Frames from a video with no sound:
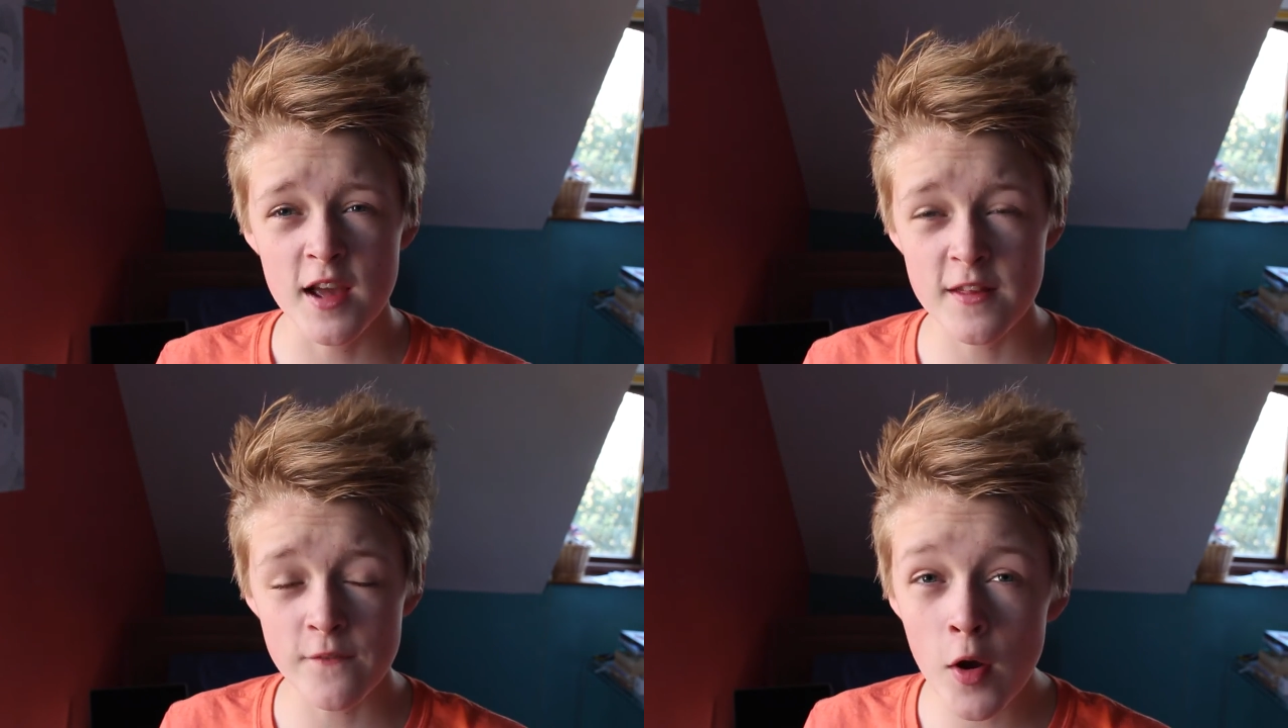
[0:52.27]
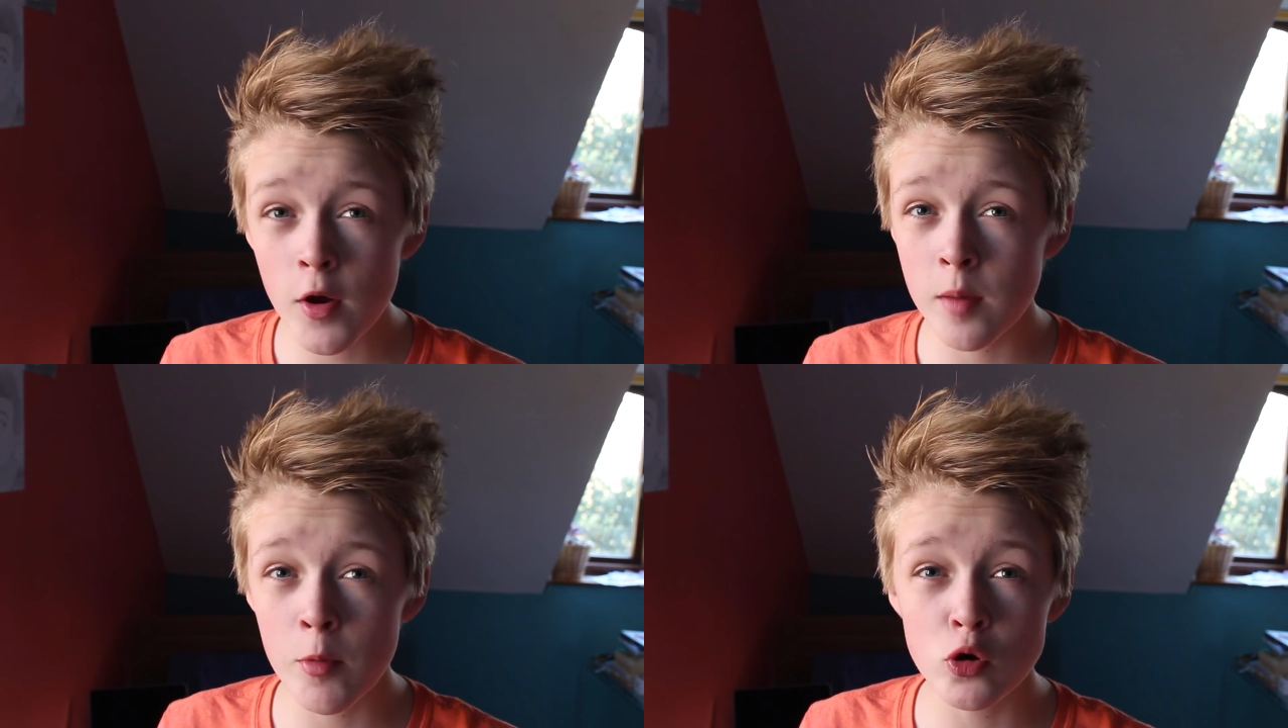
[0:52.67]
It's a
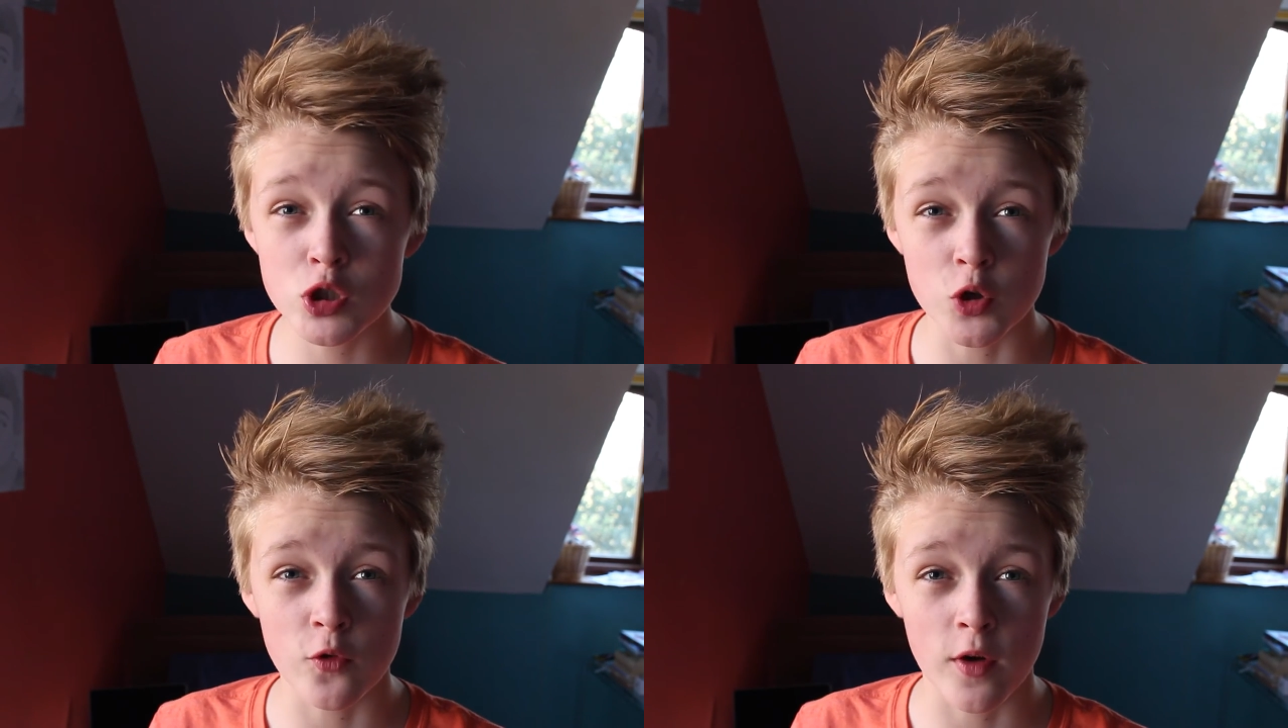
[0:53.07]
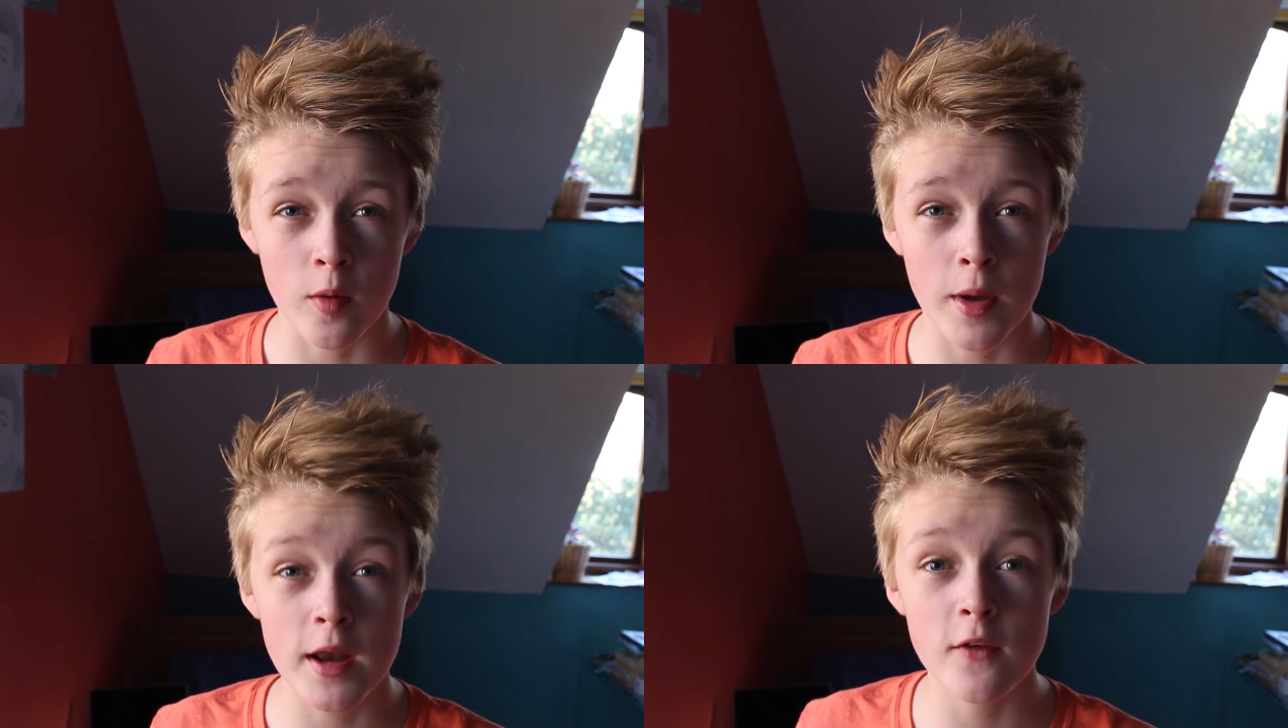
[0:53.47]
very emotional
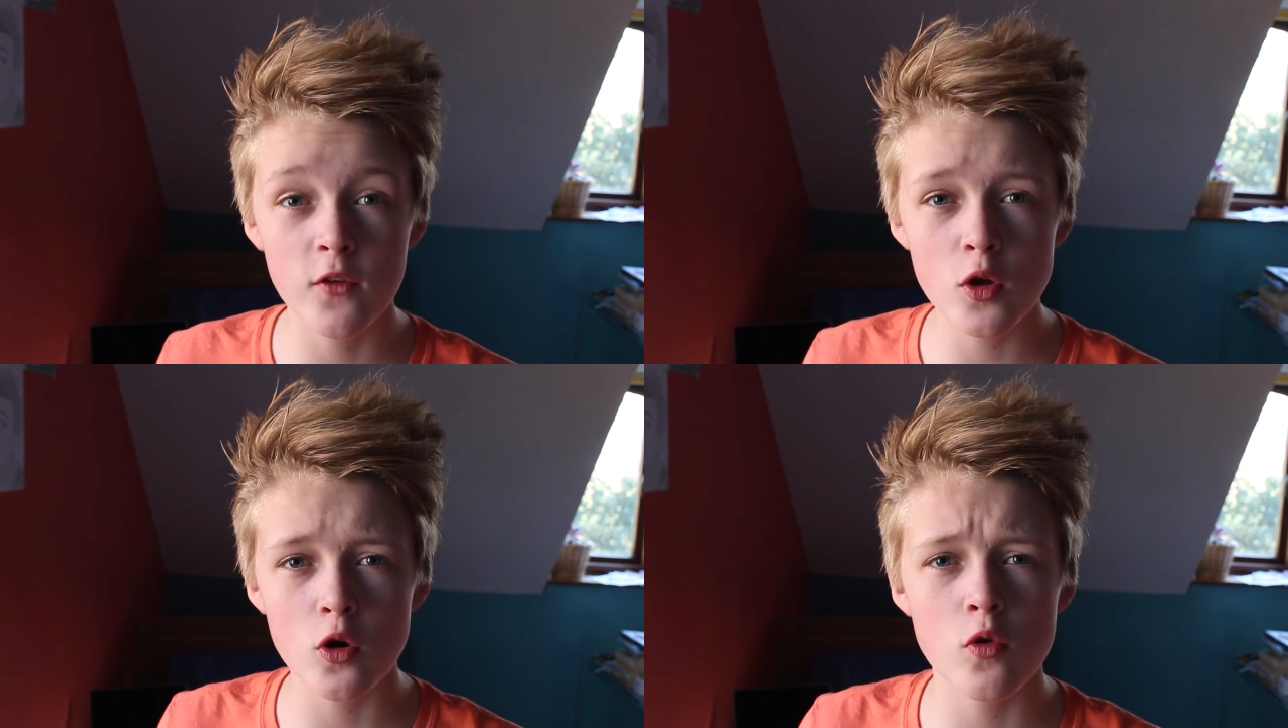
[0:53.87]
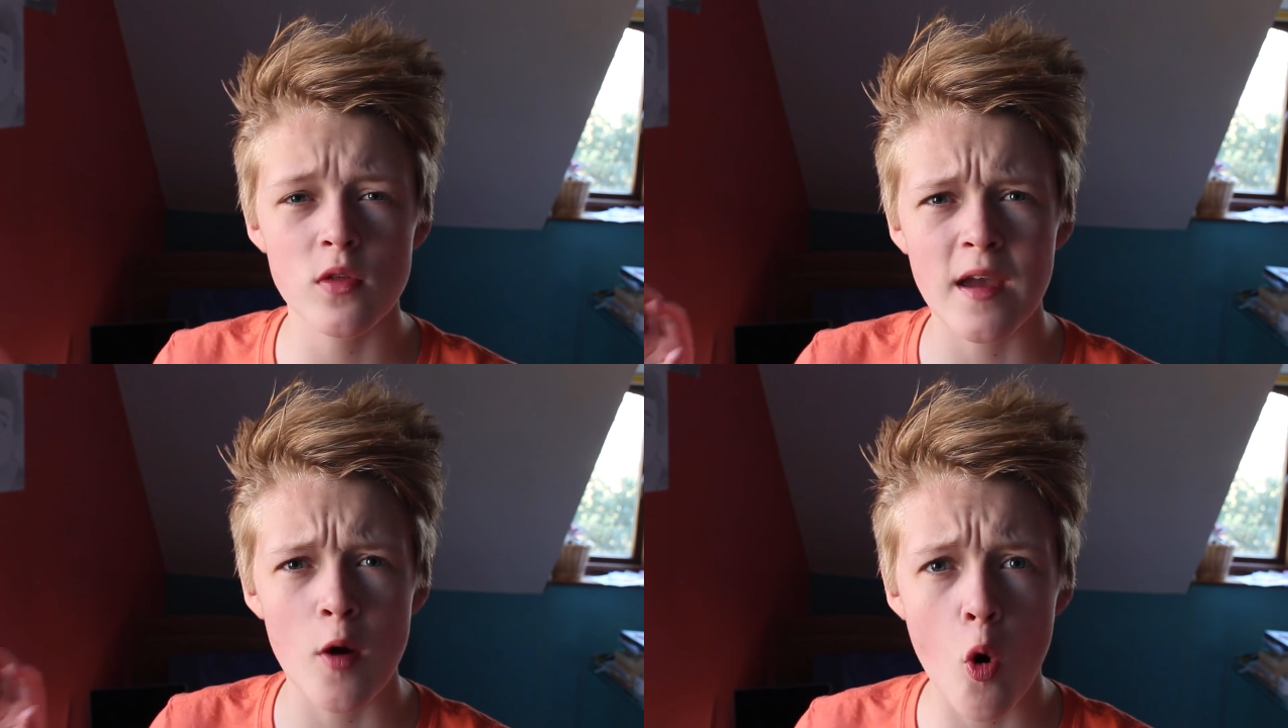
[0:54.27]
film and if you don't
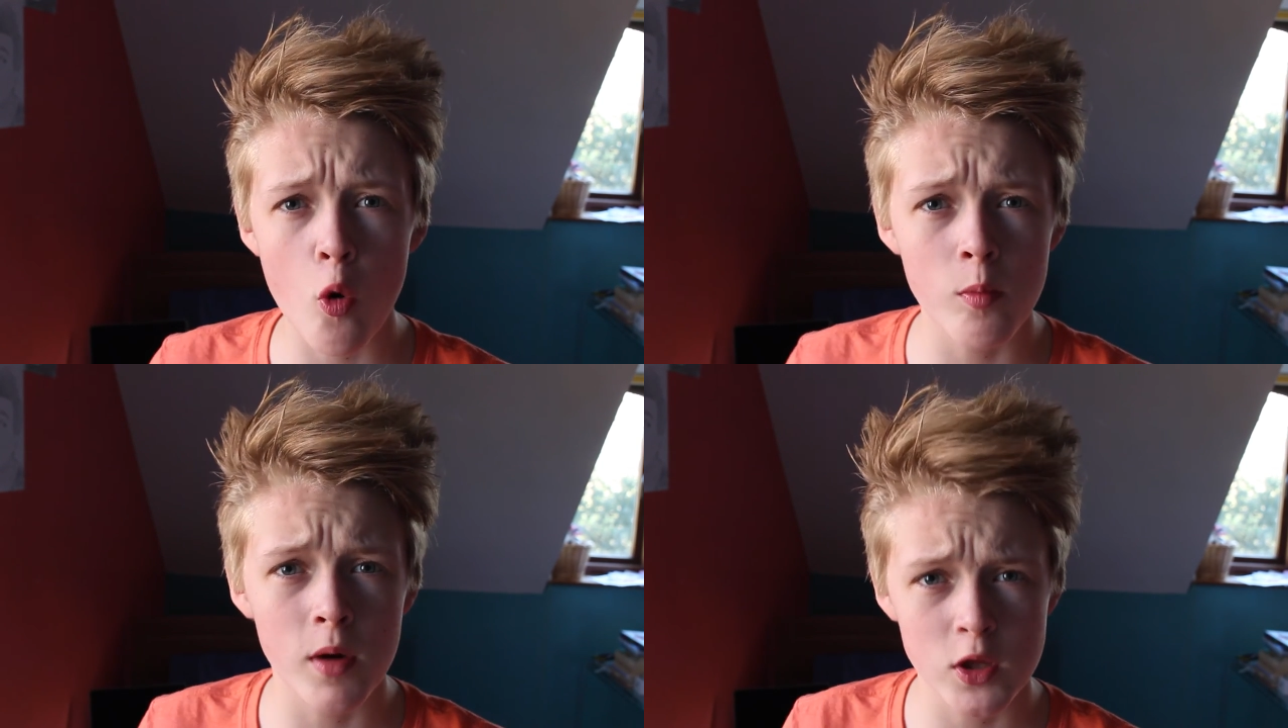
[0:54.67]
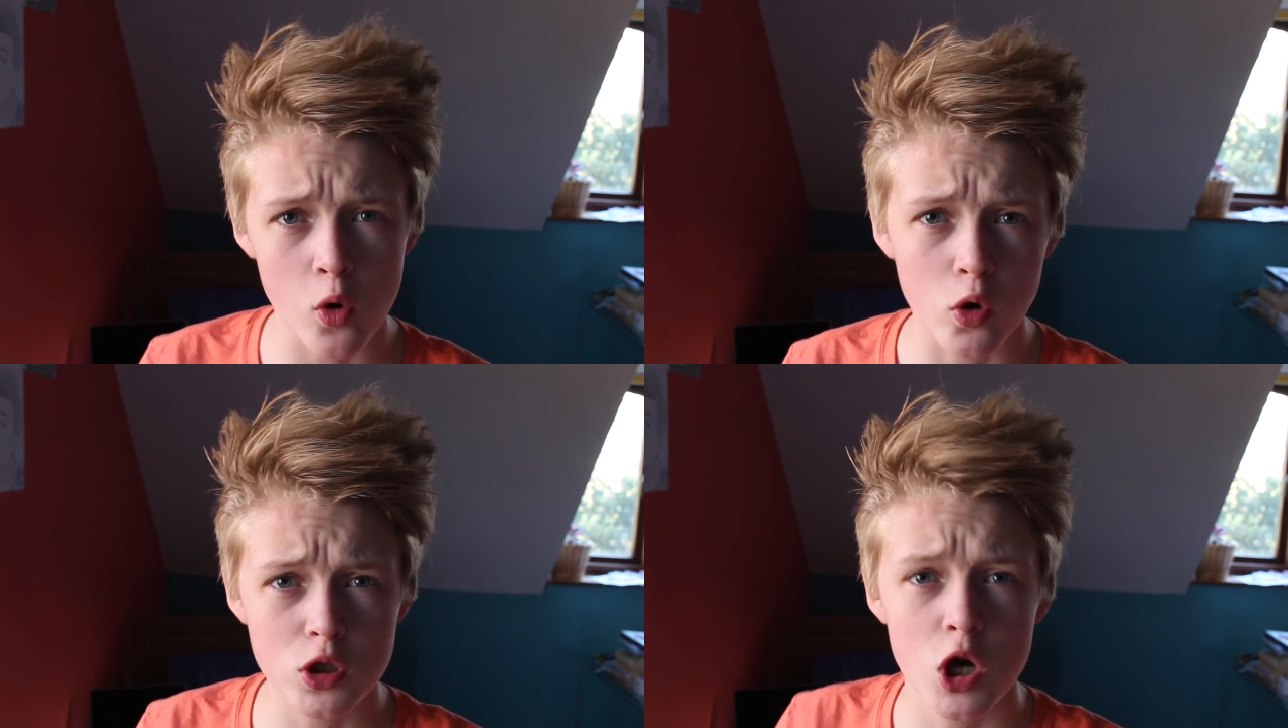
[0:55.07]
say oh my
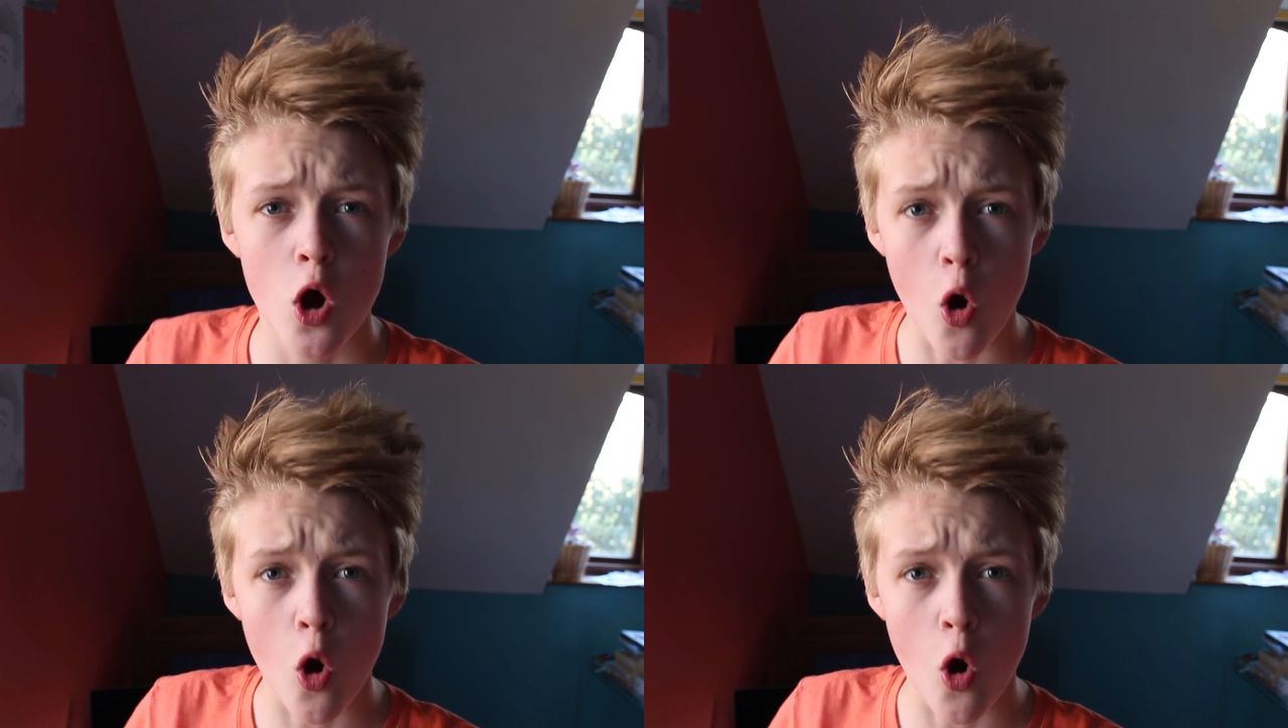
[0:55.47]
god